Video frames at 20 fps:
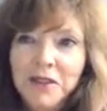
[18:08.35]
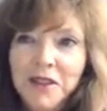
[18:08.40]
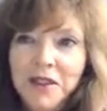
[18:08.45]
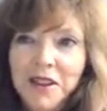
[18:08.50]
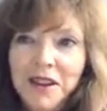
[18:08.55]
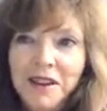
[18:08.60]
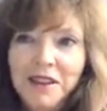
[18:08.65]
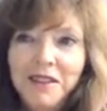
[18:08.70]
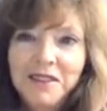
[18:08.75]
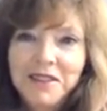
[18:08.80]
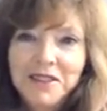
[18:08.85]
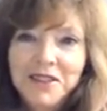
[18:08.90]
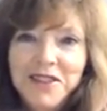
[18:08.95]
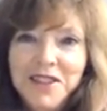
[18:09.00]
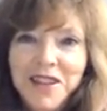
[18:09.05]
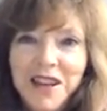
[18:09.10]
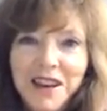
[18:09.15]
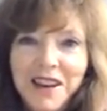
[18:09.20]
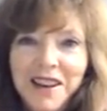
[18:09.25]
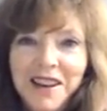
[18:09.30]
they
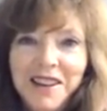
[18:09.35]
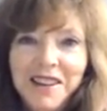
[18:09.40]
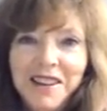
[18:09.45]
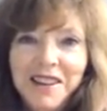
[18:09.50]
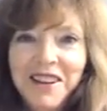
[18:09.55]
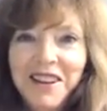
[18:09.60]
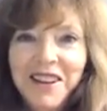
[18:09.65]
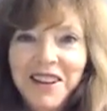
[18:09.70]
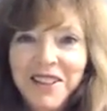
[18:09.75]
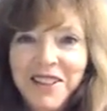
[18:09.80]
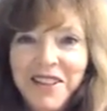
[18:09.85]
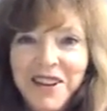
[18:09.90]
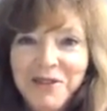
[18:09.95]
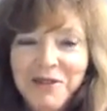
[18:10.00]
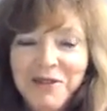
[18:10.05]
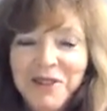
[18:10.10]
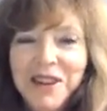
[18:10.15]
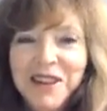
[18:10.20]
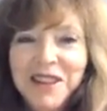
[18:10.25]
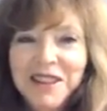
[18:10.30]
say in
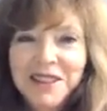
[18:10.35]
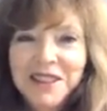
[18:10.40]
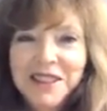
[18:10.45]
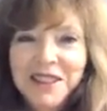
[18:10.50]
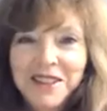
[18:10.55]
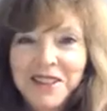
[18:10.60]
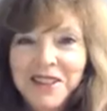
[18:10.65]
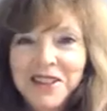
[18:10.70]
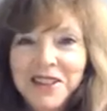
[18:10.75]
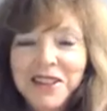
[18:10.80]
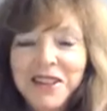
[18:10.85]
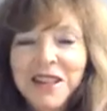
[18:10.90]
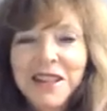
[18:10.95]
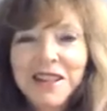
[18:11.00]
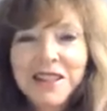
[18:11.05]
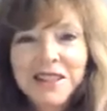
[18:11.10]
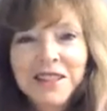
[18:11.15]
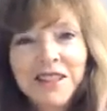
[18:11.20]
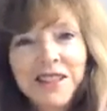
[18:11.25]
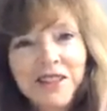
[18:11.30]
their various literature,
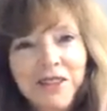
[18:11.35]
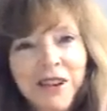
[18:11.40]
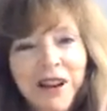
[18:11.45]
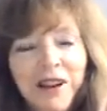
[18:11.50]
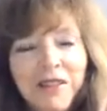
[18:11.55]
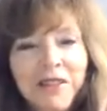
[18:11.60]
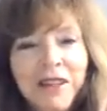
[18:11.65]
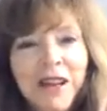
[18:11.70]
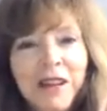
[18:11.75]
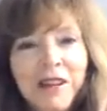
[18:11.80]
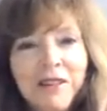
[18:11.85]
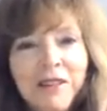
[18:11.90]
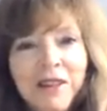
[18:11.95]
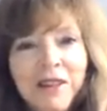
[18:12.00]
is that you have to have